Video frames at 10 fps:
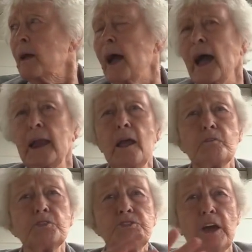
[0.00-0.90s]
I
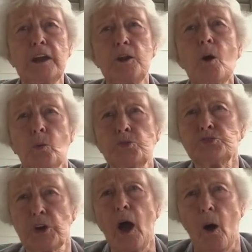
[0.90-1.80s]
never seen no
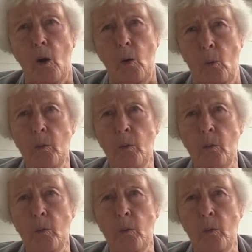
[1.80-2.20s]
saw,